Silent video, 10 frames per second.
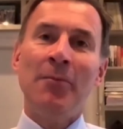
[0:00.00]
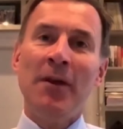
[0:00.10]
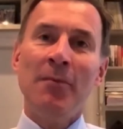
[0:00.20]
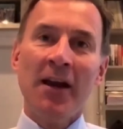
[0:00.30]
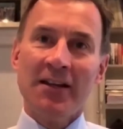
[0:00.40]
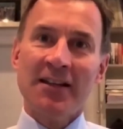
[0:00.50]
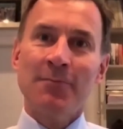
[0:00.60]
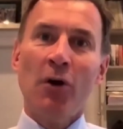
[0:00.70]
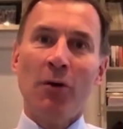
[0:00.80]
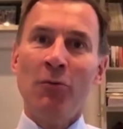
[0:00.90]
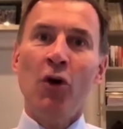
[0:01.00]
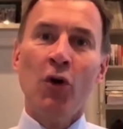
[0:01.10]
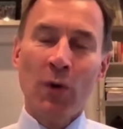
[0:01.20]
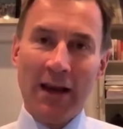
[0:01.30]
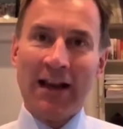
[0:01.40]
and we might spot
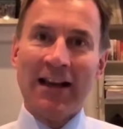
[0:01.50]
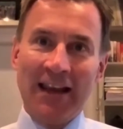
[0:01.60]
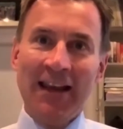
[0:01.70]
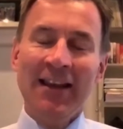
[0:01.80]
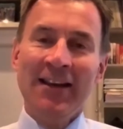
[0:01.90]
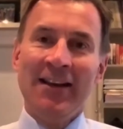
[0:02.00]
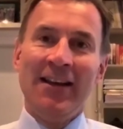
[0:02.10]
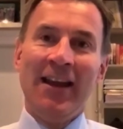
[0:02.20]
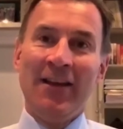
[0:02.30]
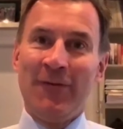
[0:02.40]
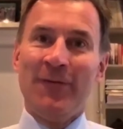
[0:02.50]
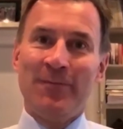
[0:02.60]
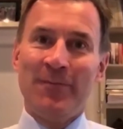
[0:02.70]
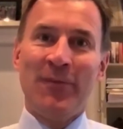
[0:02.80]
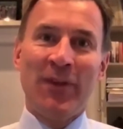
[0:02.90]
more quickly if
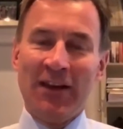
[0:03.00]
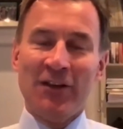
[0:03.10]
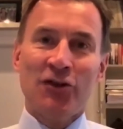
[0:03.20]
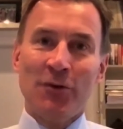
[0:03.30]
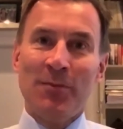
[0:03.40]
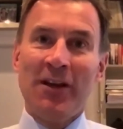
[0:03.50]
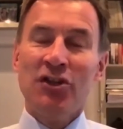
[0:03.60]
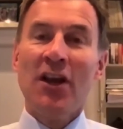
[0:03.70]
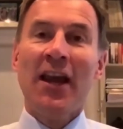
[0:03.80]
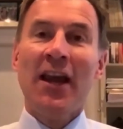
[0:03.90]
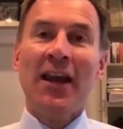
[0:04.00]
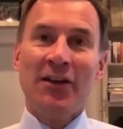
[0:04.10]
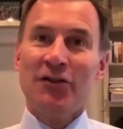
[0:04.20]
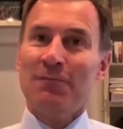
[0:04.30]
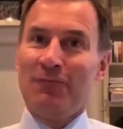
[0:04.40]
things should be
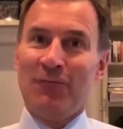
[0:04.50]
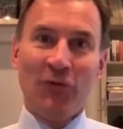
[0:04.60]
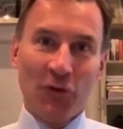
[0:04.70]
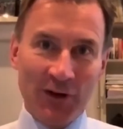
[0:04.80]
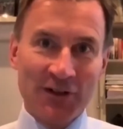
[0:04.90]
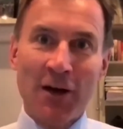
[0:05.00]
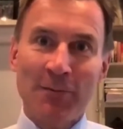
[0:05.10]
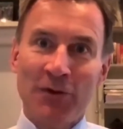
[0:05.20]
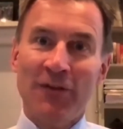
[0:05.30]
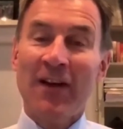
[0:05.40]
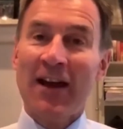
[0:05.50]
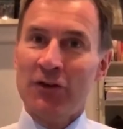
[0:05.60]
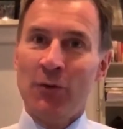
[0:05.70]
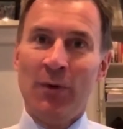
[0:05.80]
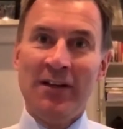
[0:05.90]
changed. For example, the
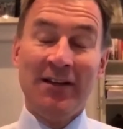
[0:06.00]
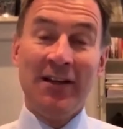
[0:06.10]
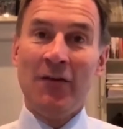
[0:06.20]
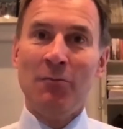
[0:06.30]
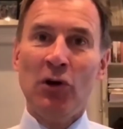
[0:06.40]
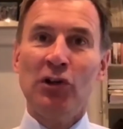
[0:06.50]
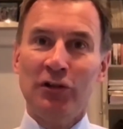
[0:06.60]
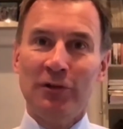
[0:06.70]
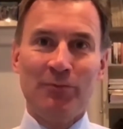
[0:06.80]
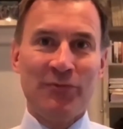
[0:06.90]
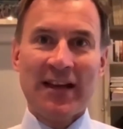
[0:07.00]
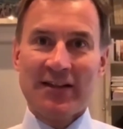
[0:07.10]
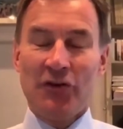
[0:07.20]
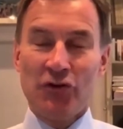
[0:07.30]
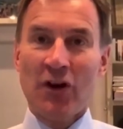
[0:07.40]
fact that we didn't even model
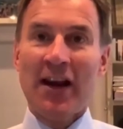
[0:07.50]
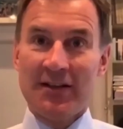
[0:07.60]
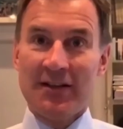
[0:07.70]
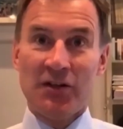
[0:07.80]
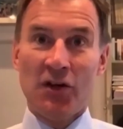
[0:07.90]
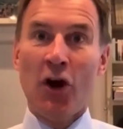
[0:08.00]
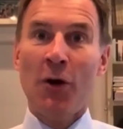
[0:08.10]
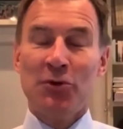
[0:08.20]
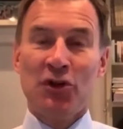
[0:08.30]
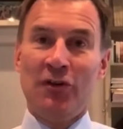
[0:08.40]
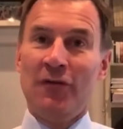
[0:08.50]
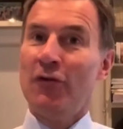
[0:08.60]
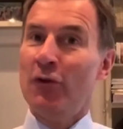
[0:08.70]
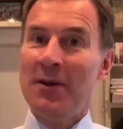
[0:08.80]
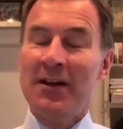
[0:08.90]
test and trace as an
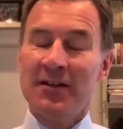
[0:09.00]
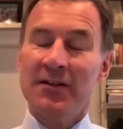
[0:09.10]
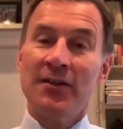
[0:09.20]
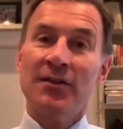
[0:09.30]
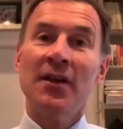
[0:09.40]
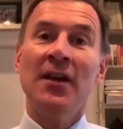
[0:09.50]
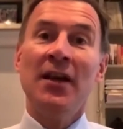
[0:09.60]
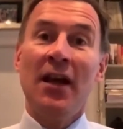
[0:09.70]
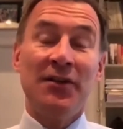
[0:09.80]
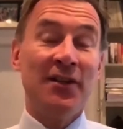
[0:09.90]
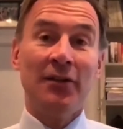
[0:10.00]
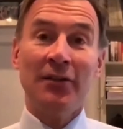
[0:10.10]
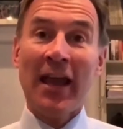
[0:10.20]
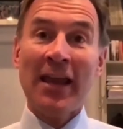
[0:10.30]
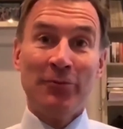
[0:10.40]
option for ministers
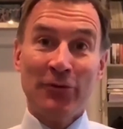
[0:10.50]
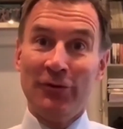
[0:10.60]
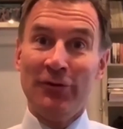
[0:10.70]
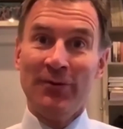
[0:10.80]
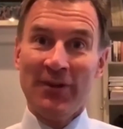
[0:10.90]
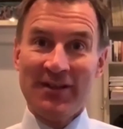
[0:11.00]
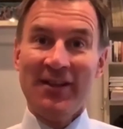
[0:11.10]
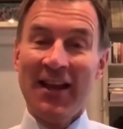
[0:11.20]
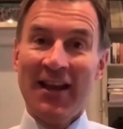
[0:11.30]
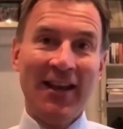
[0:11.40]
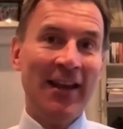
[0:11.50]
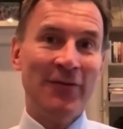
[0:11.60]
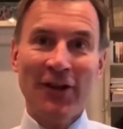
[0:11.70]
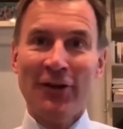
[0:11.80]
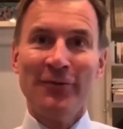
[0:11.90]
until April this year,
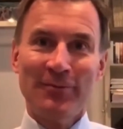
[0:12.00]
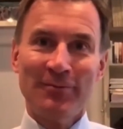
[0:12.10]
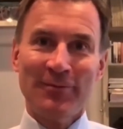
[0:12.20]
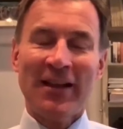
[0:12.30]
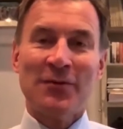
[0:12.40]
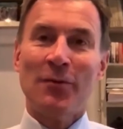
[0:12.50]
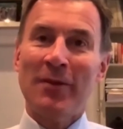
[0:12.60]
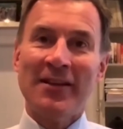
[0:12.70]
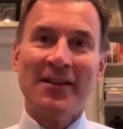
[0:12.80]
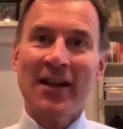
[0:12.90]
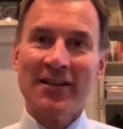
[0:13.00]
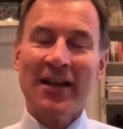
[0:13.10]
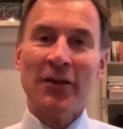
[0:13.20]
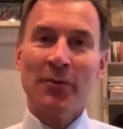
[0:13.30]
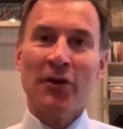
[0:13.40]
even though that's what places
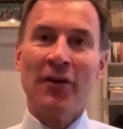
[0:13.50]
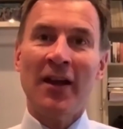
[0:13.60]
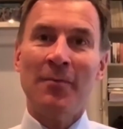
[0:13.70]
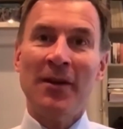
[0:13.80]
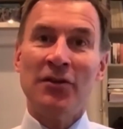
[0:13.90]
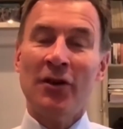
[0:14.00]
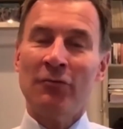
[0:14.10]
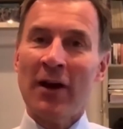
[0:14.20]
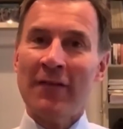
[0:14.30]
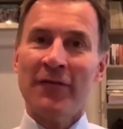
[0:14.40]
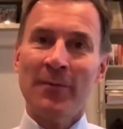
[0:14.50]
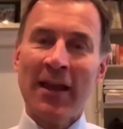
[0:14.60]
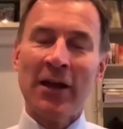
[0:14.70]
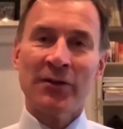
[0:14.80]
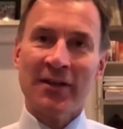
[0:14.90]
like South Korea have been doing right
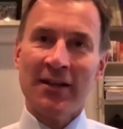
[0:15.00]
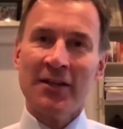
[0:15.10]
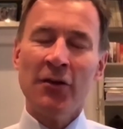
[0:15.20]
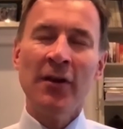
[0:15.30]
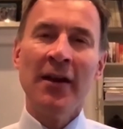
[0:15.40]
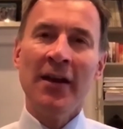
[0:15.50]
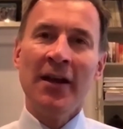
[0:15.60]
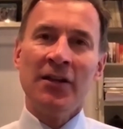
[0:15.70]
from the outset. So